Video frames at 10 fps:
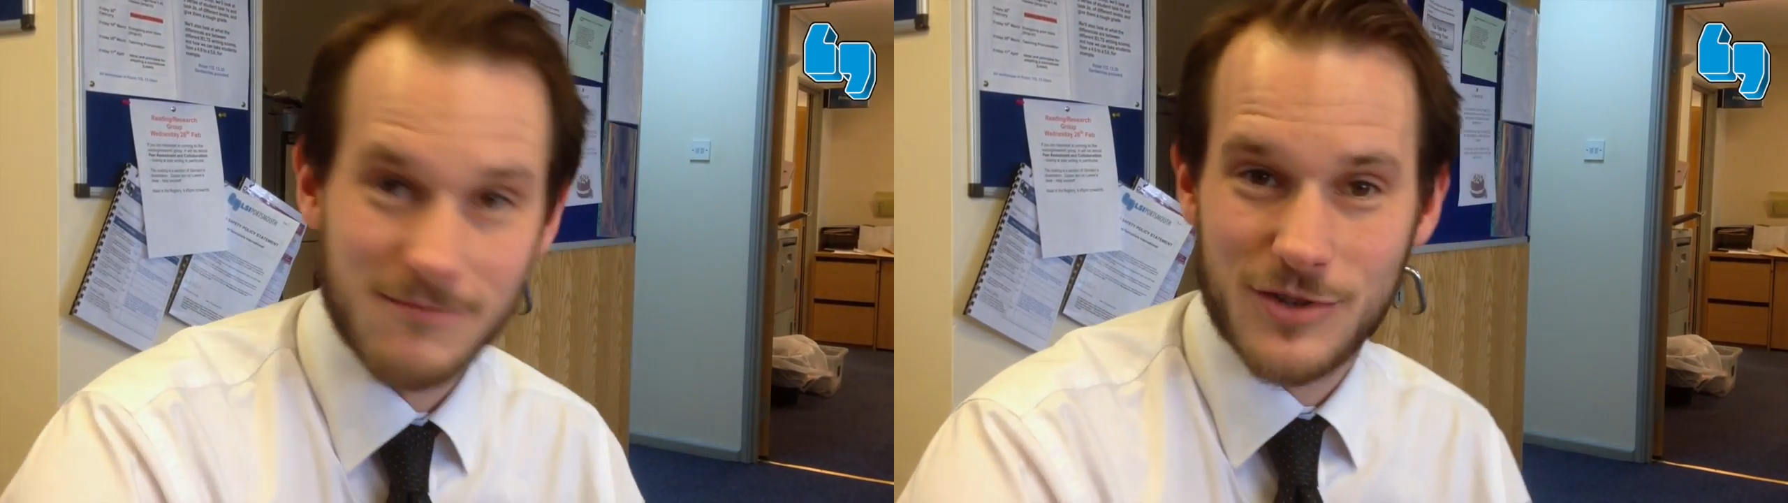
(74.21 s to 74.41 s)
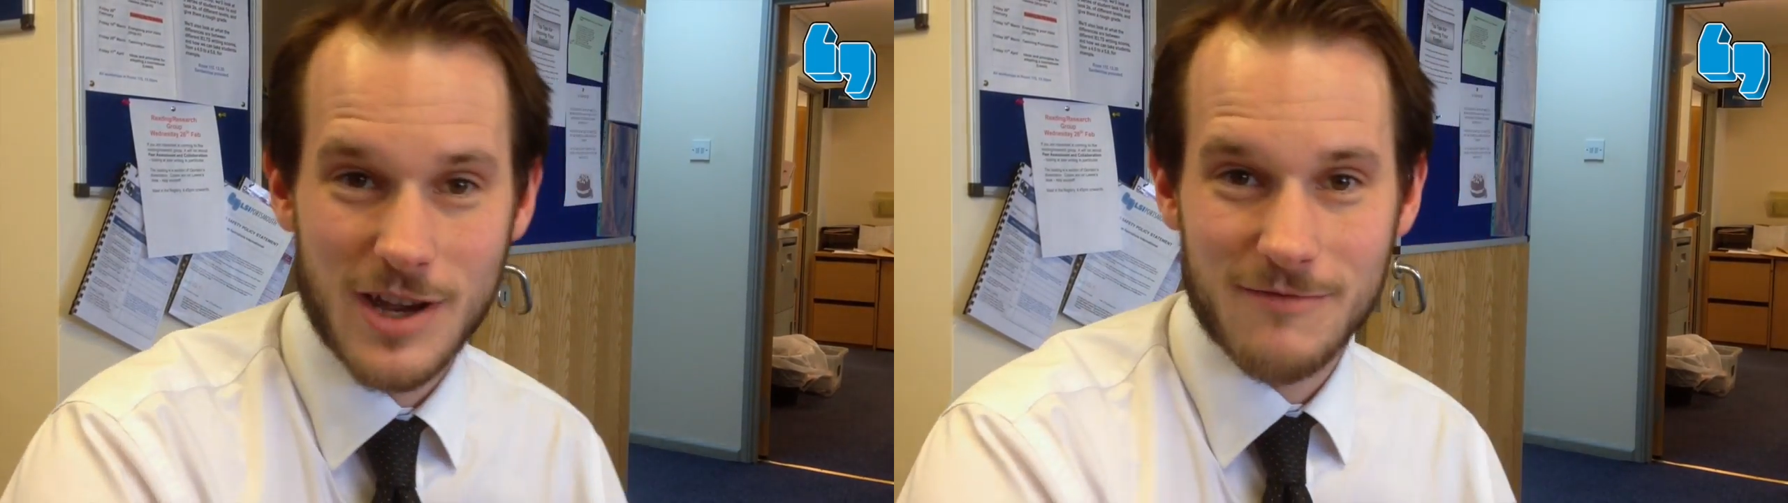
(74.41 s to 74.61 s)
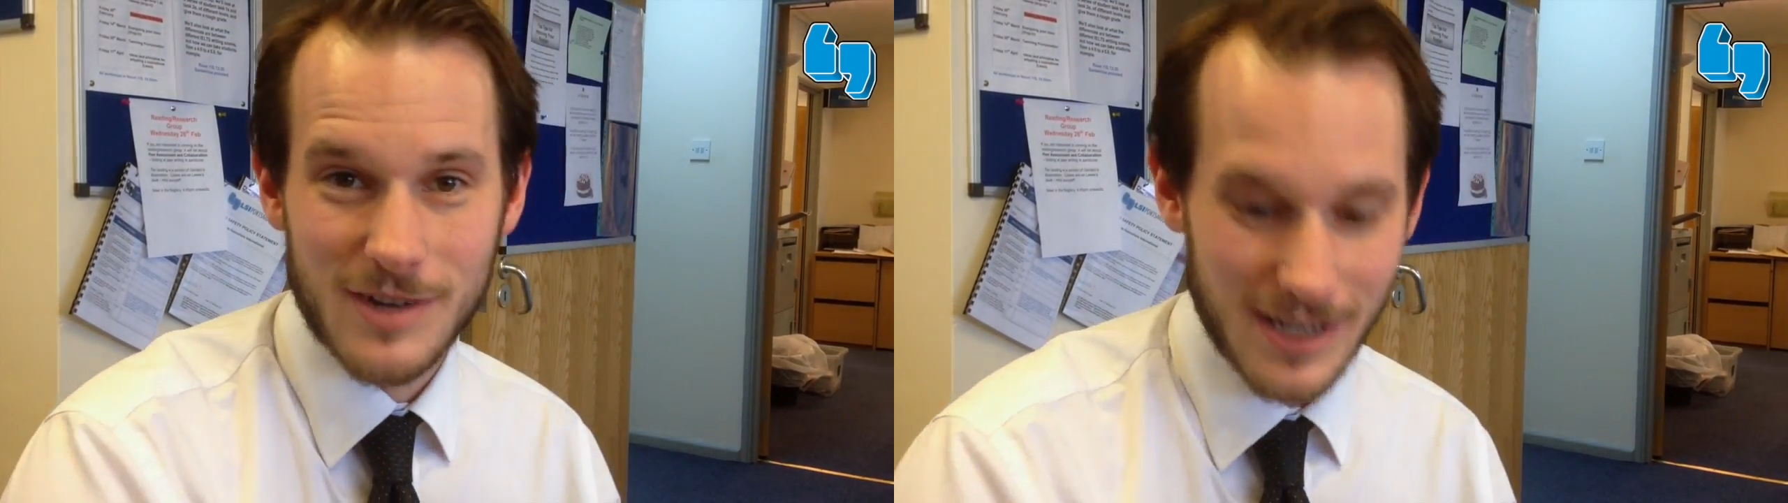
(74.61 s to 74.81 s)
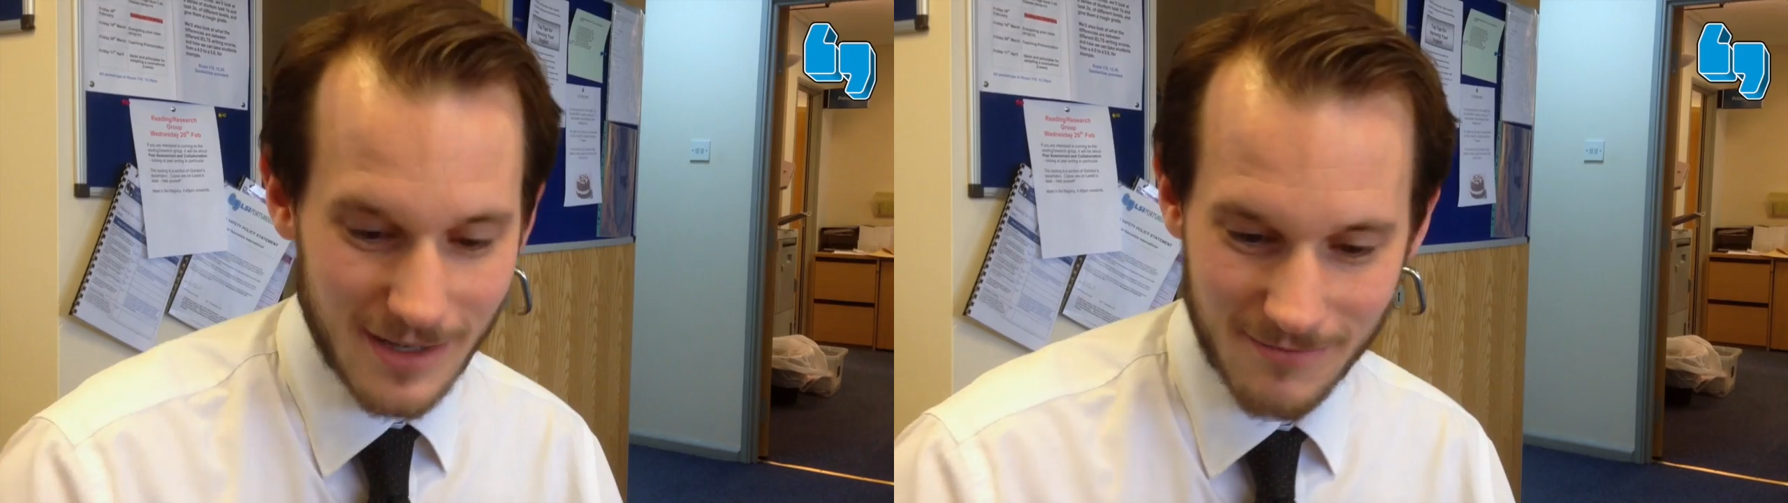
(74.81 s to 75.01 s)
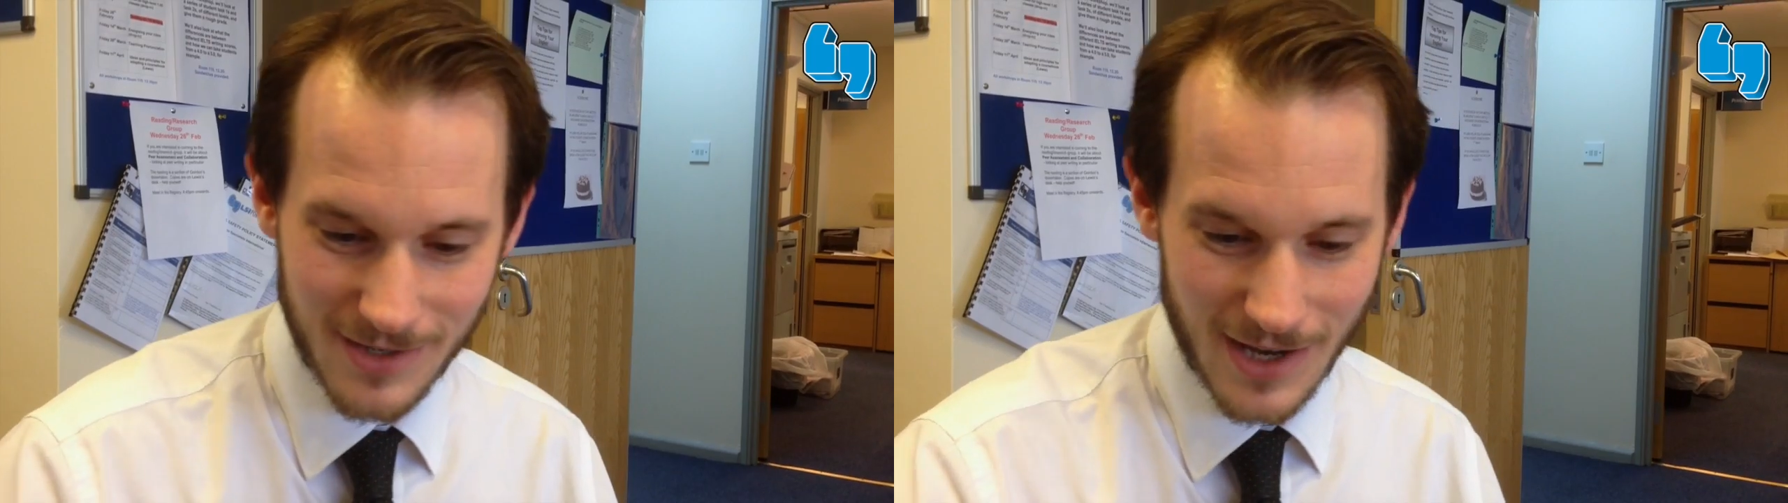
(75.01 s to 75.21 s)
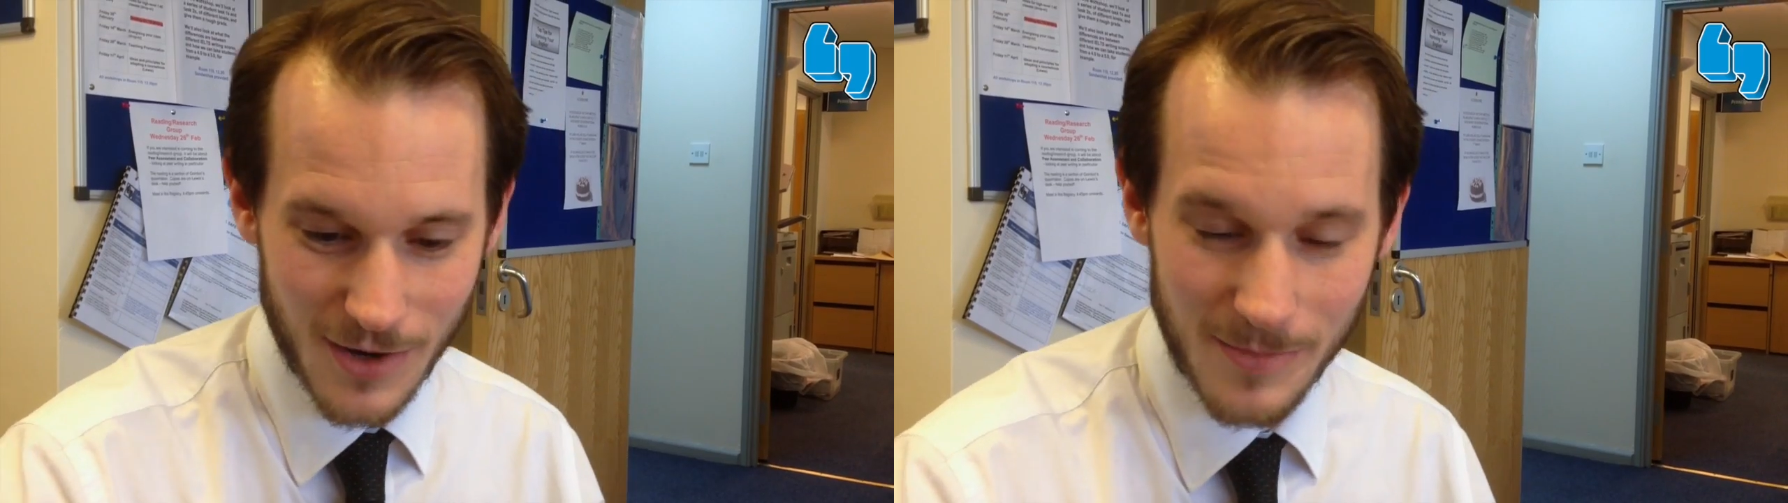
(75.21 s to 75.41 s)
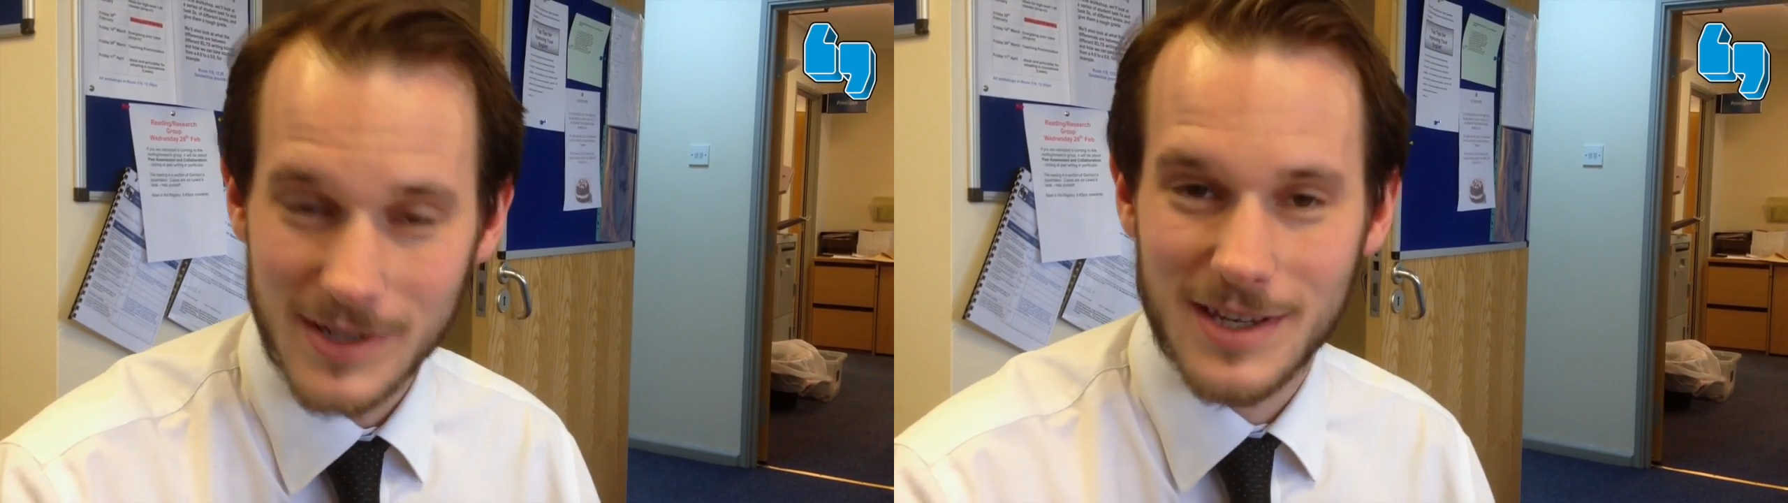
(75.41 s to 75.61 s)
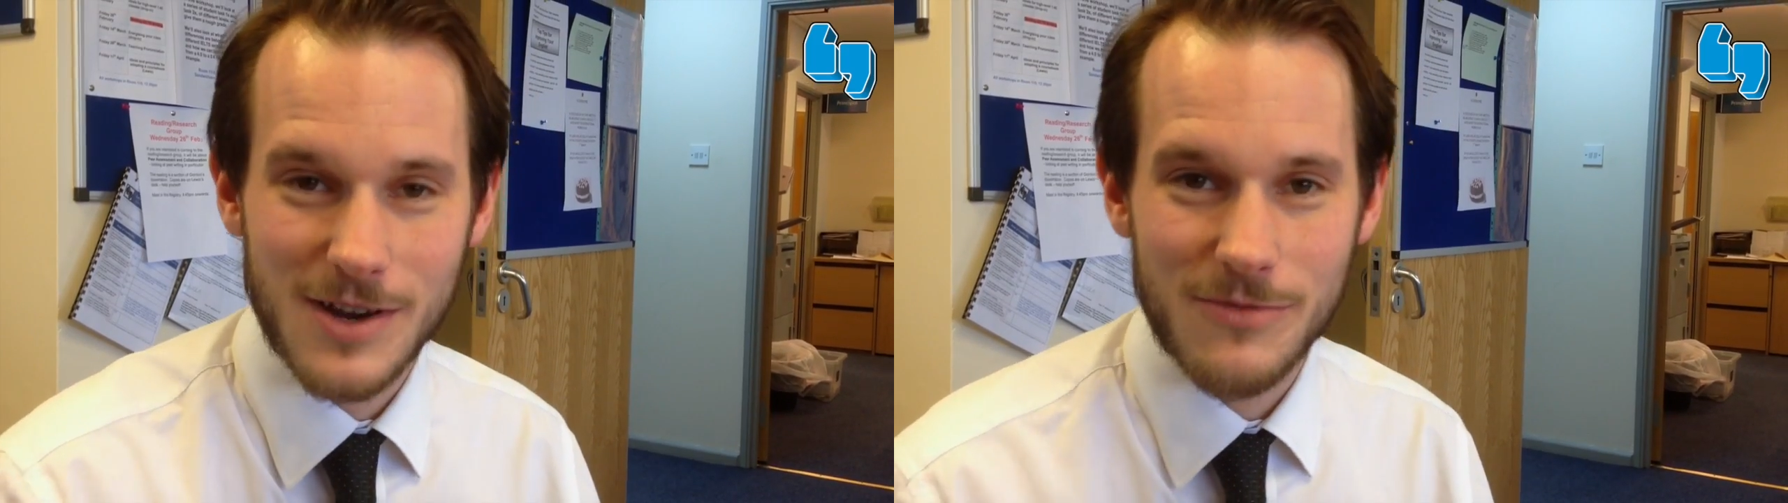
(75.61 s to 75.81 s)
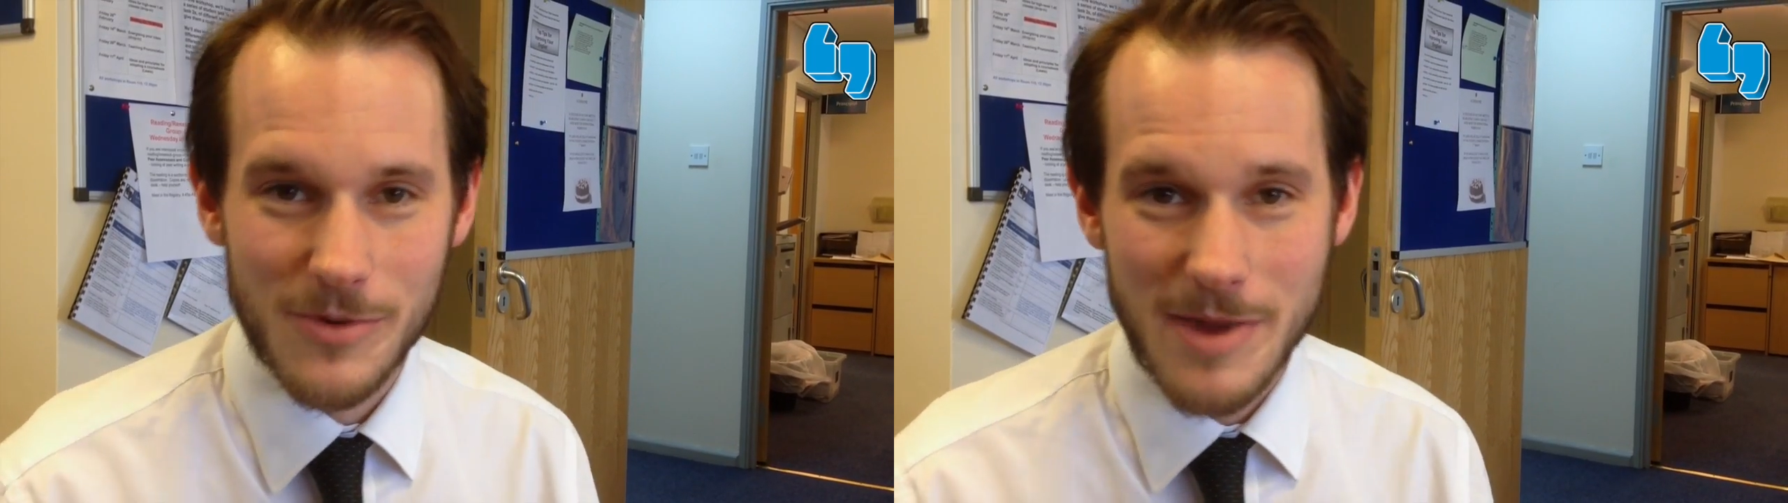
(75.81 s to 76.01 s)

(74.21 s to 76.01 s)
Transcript: generally to help myself